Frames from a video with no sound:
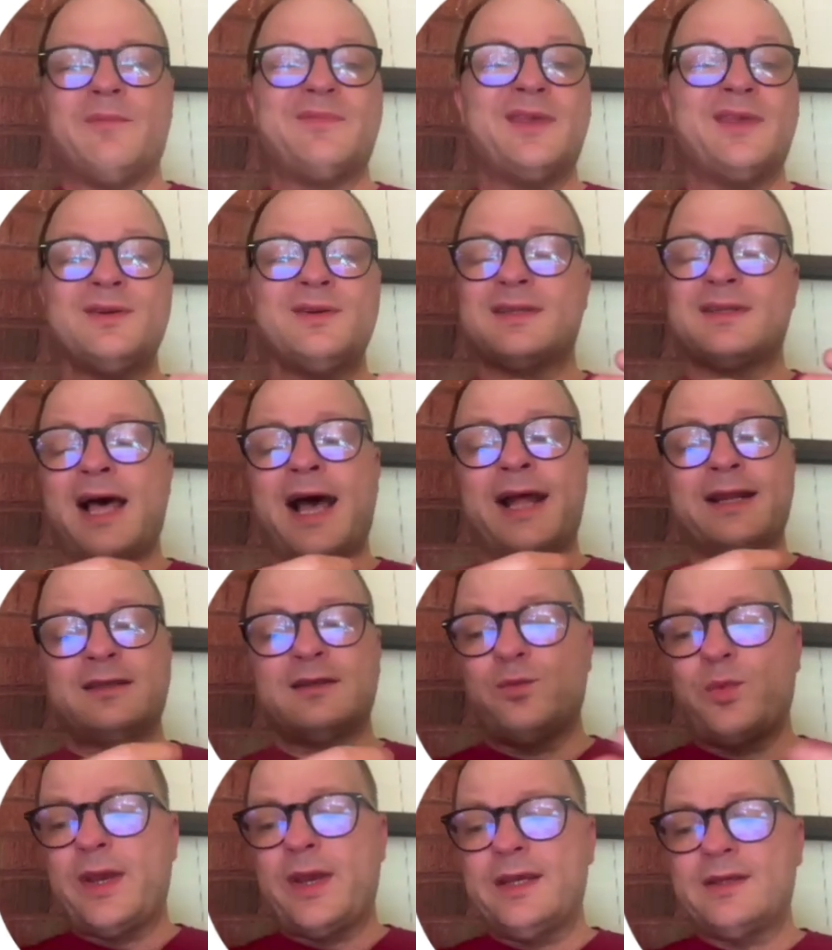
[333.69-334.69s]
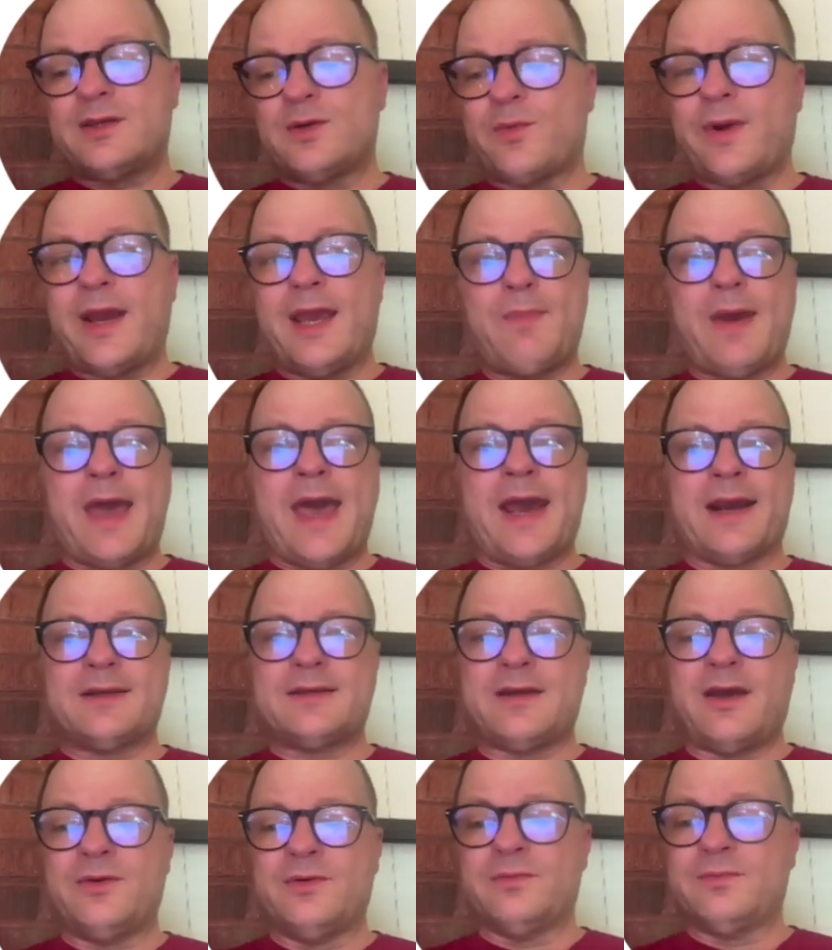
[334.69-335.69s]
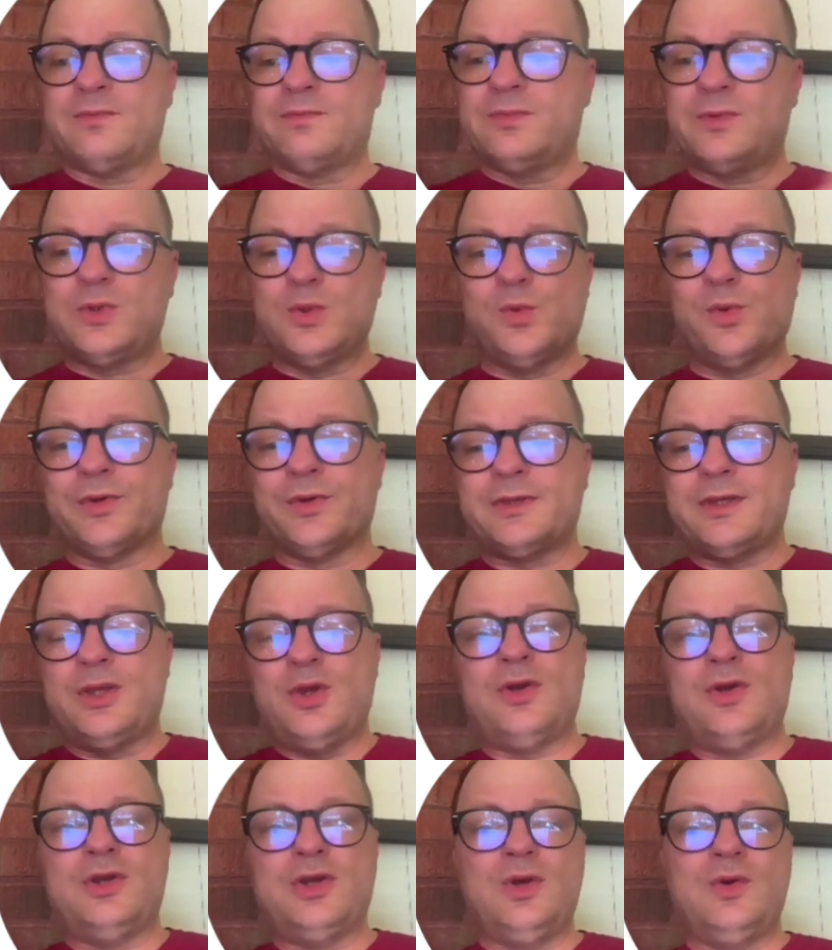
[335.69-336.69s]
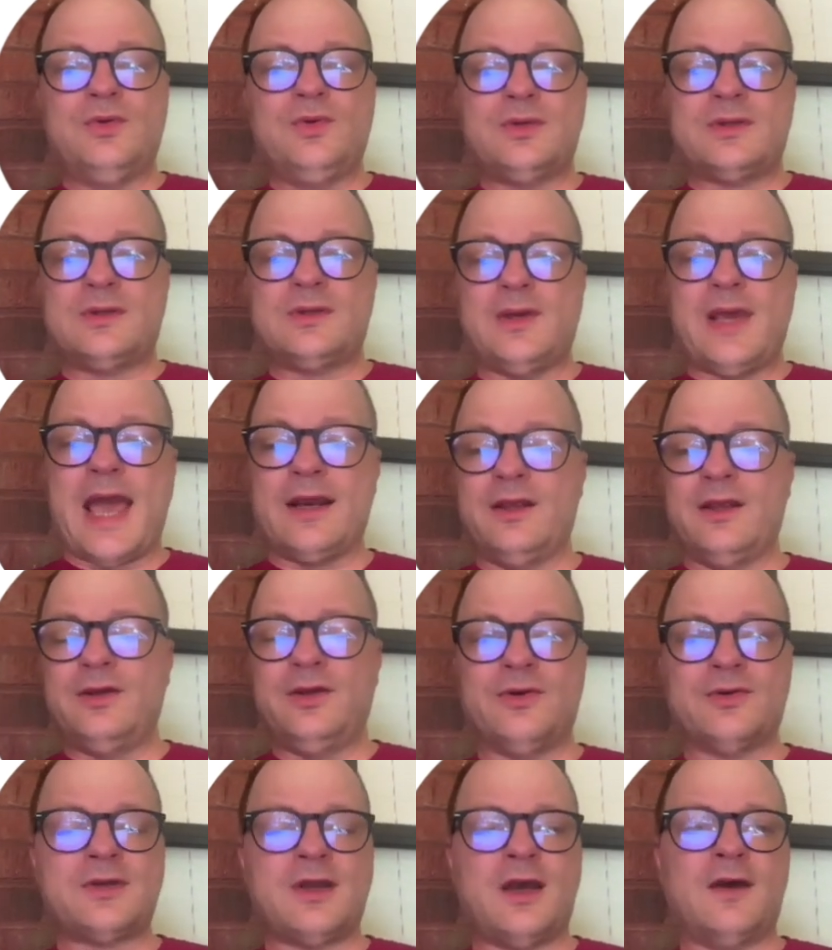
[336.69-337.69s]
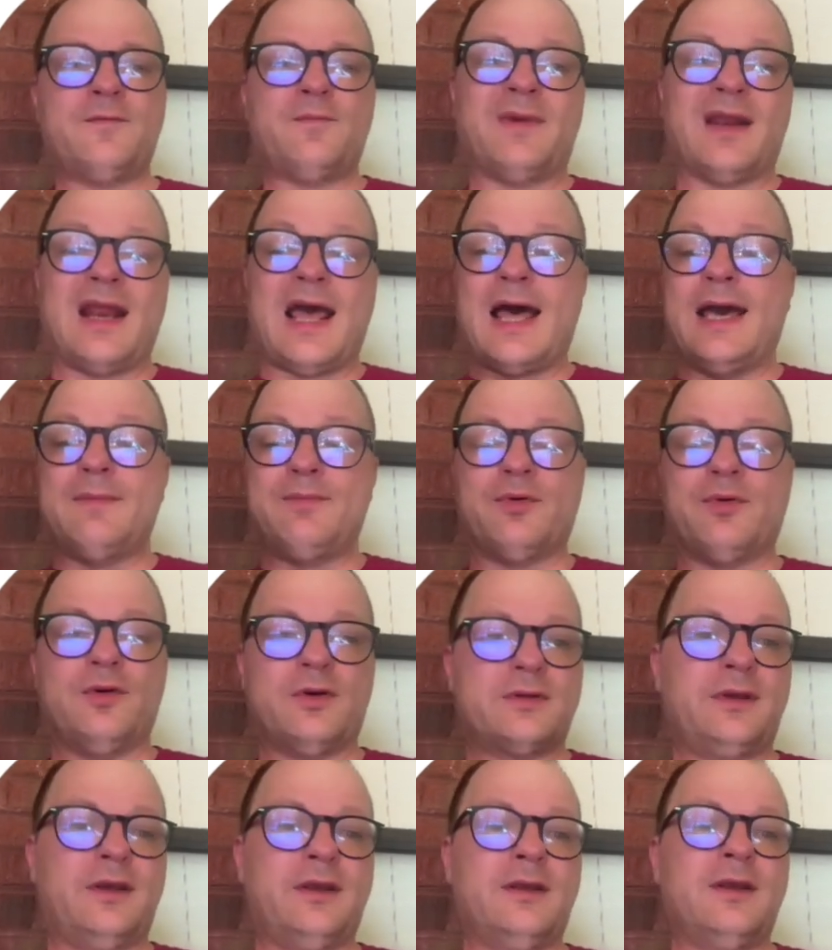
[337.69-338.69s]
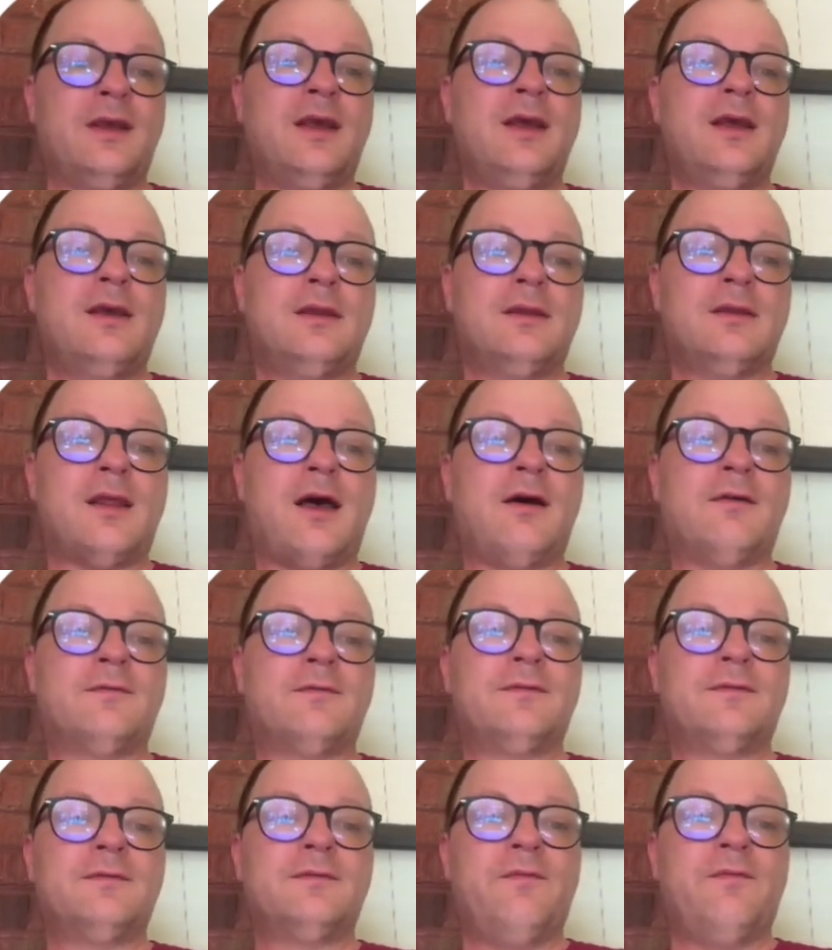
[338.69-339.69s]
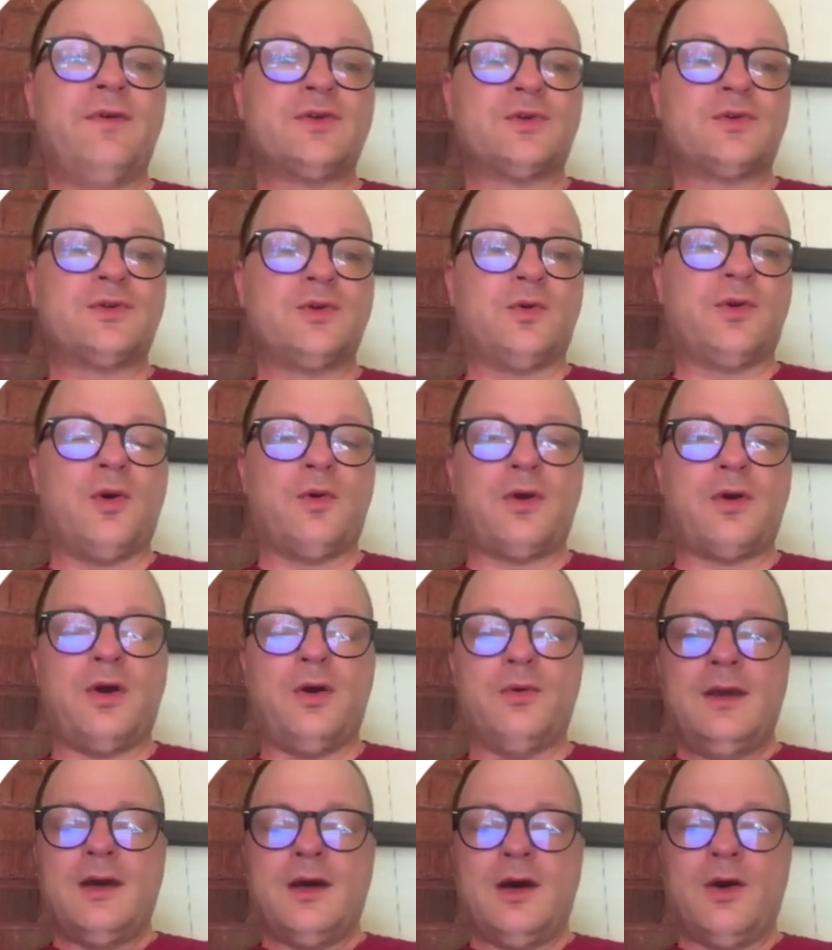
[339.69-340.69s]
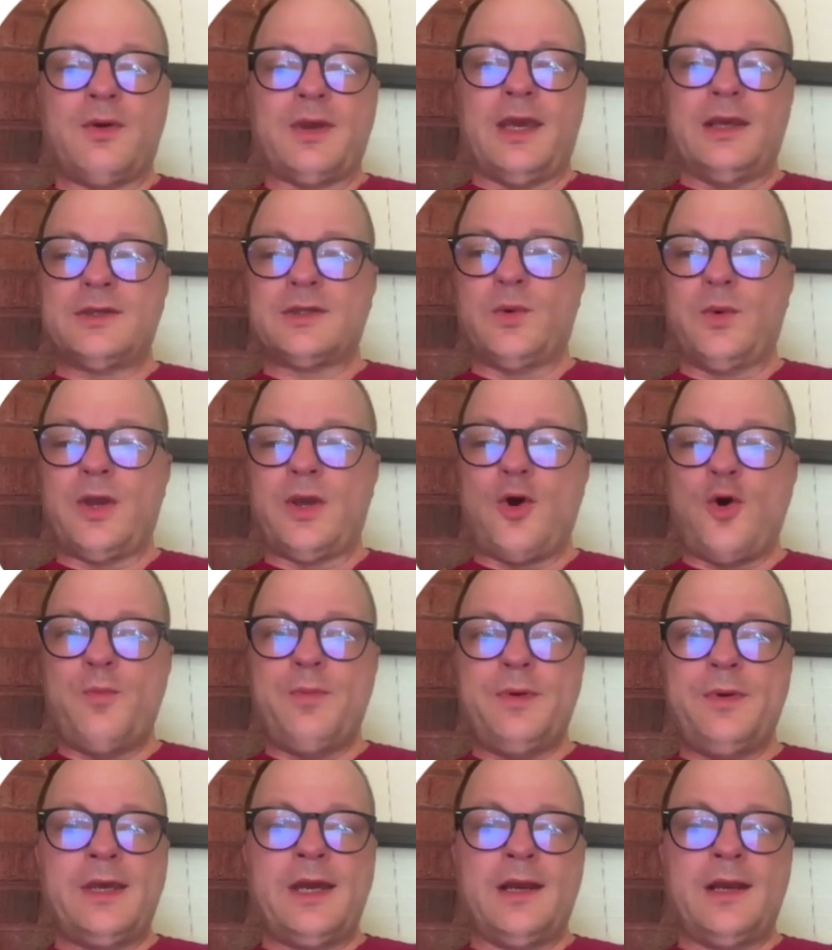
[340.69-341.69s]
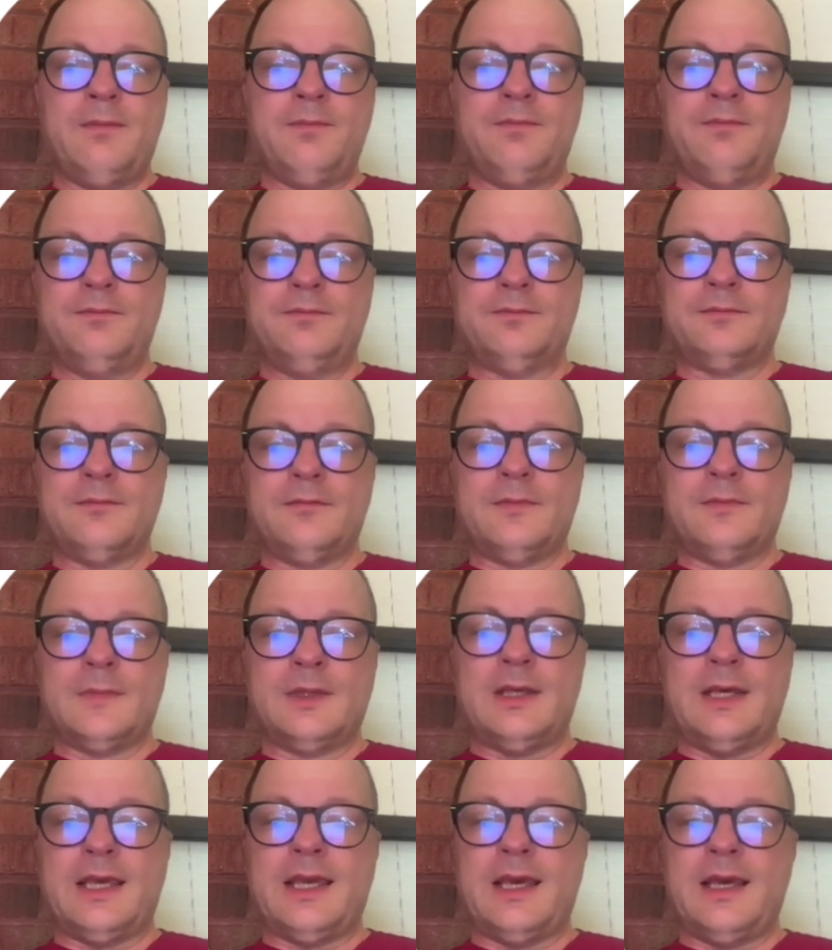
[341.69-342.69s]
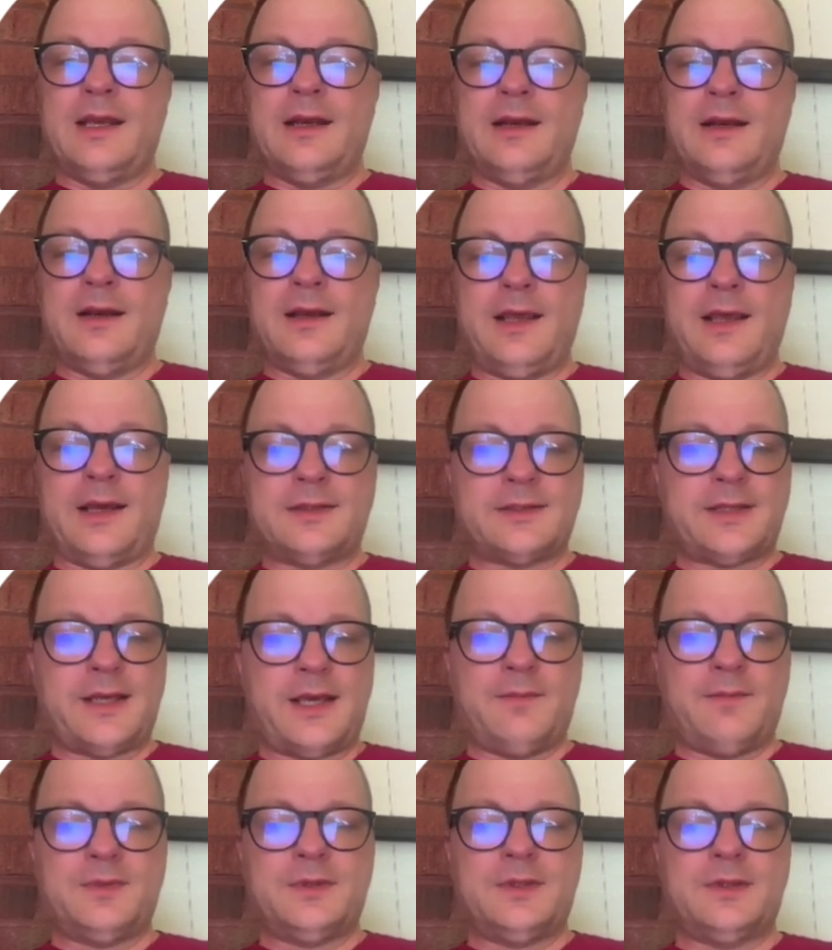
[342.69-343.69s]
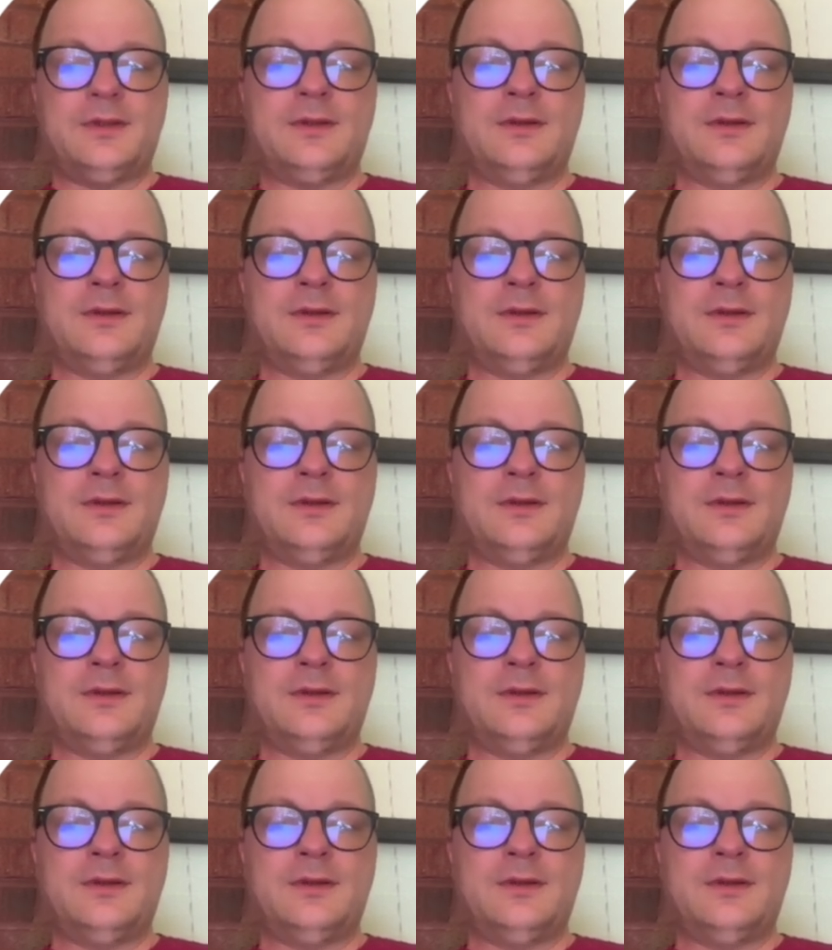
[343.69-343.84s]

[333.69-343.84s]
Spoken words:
There's lots of ways to write packs, other tools that you can use to edit your stuff, but I personally love Visual Studio Code. Okay, so we open that up. Again, accept